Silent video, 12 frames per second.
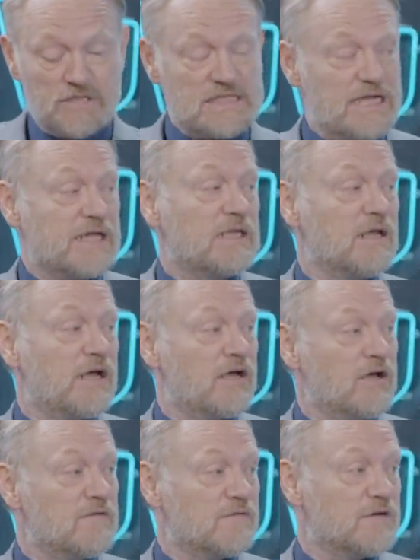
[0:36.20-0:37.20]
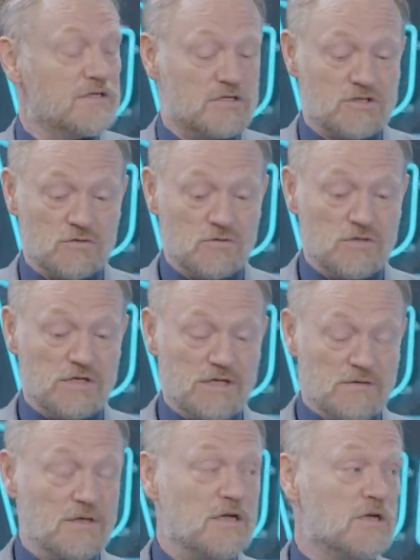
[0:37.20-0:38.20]
put a satellite over it and saw that
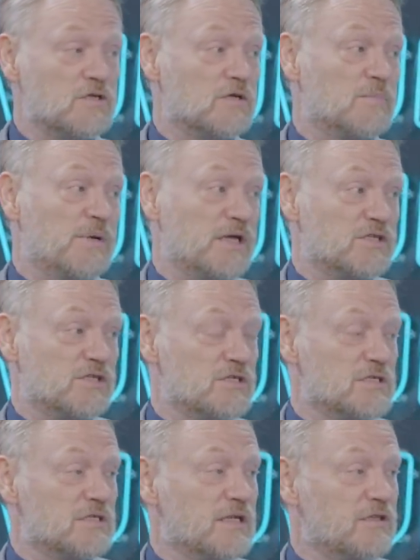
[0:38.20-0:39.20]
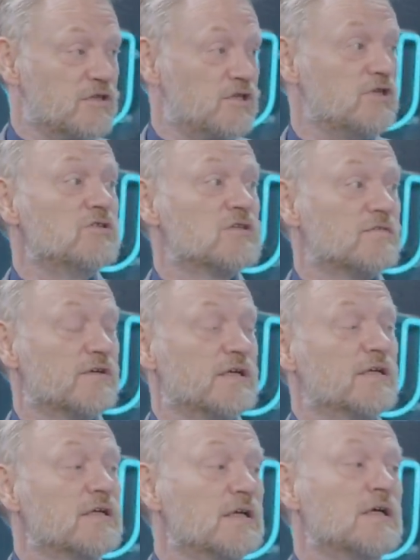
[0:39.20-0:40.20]
it took pictures. And then the news of
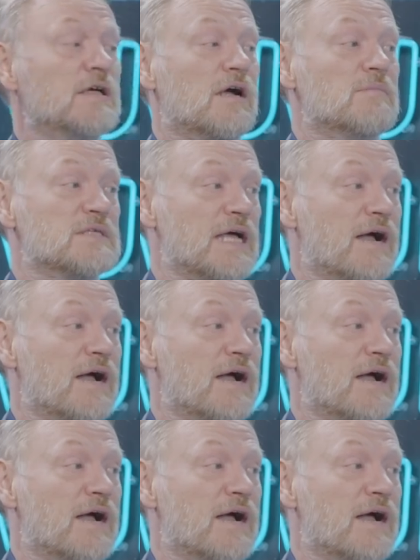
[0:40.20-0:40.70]
it comes